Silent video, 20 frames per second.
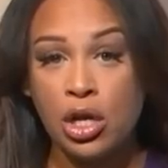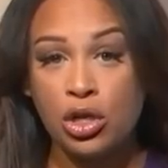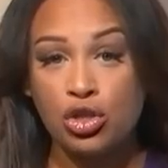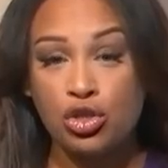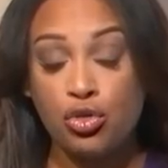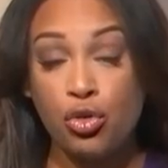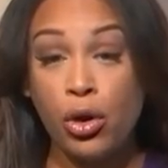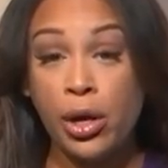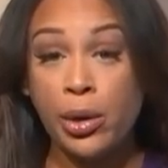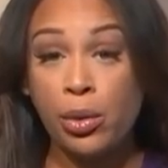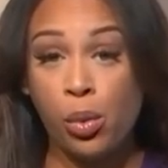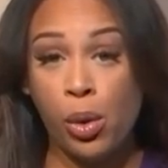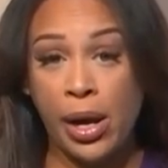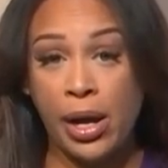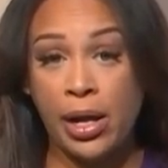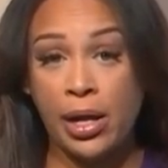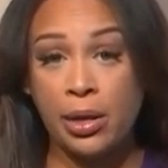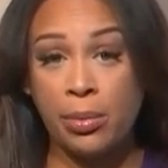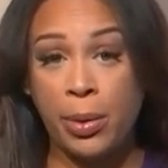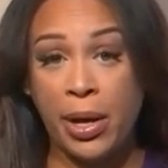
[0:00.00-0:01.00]
Troy
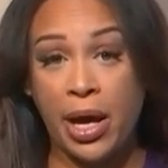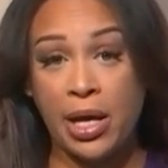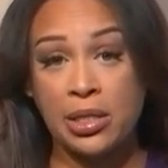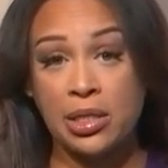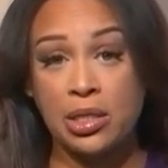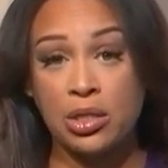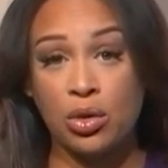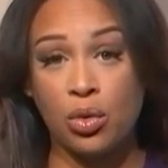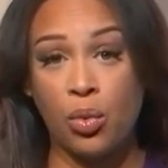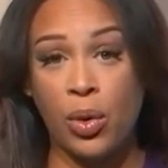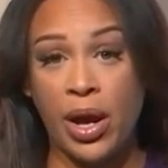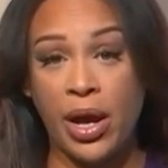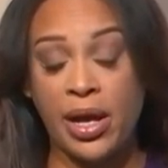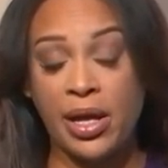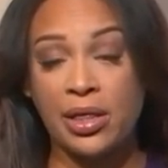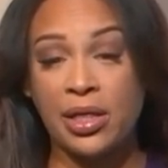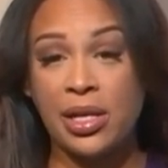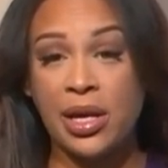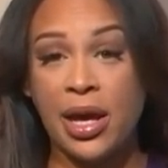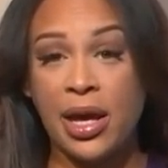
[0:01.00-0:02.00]
Wade, passes away
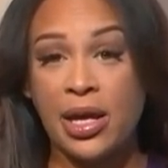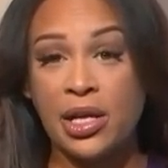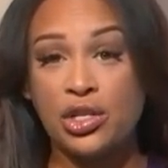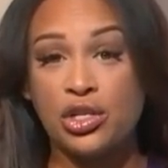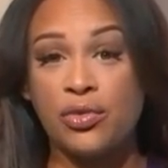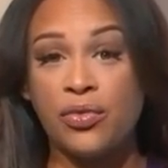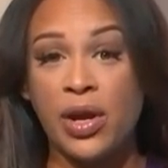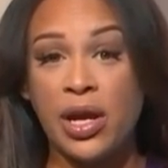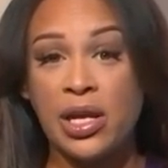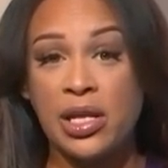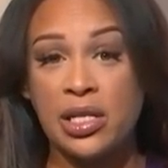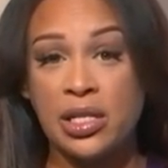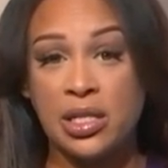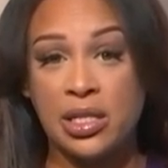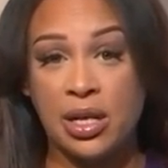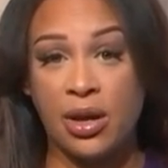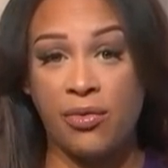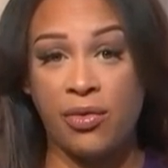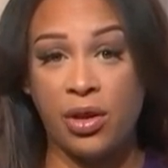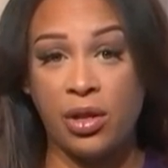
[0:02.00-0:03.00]
at the age of
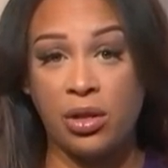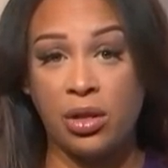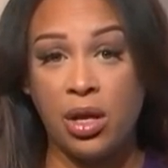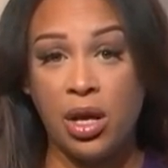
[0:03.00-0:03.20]
87.